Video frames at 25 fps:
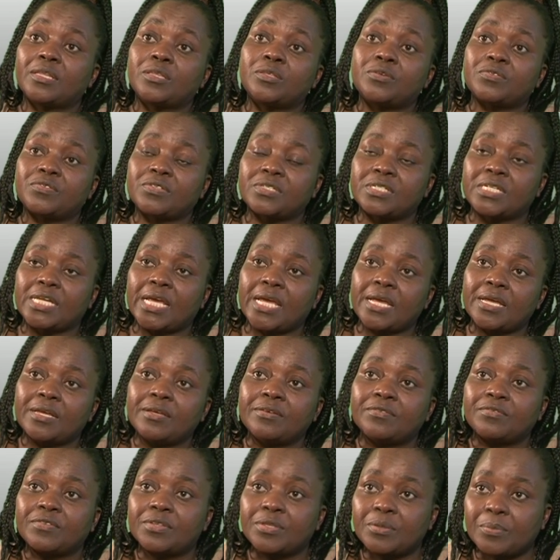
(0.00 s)
length of
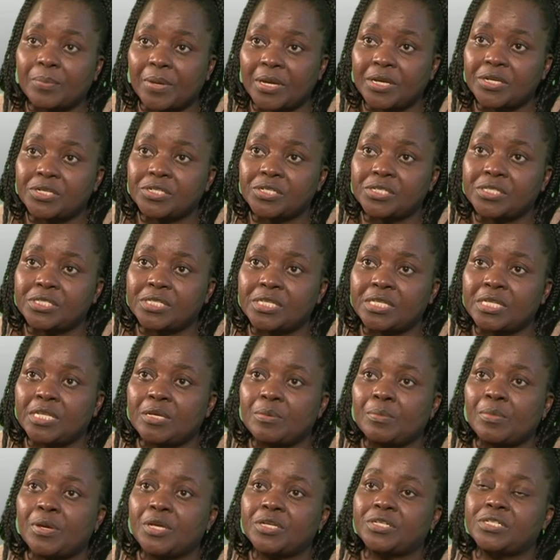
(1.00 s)
stay for the patients in
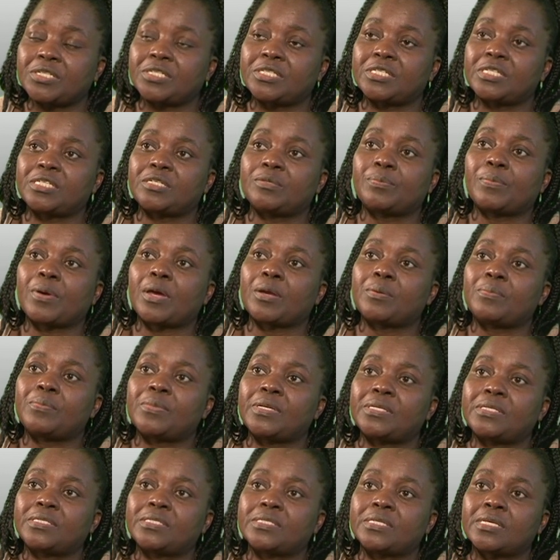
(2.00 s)
the emergency
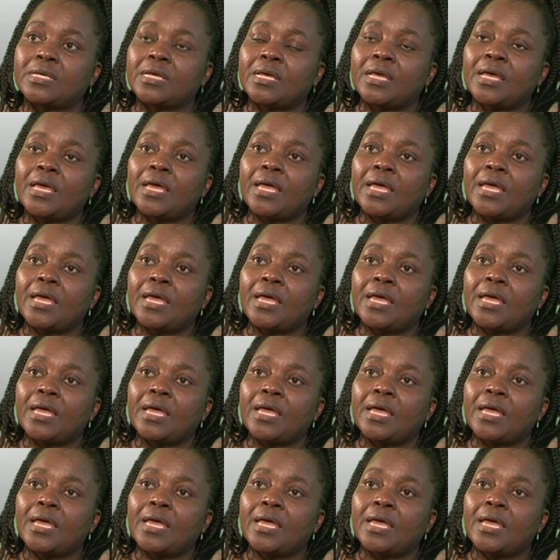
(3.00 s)
departments.